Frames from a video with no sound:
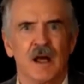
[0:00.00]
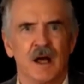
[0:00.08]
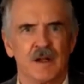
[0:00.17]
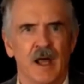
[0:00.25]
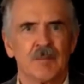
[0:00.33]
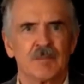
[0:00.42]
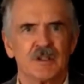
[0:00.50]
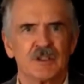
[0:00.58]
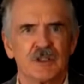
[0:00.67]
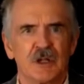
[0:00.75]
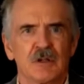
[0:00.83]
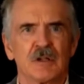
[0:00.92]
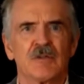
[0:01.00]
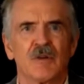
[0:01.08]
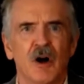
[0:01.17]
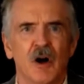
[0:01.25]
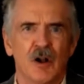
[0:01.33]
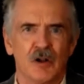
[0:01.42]
Adopted children of
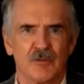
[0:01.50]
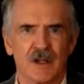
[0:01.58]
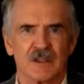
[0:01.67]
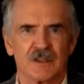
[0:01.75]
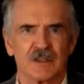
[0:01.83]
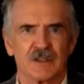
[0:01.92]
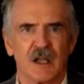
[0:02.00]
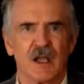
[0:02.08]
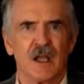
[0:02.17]
all races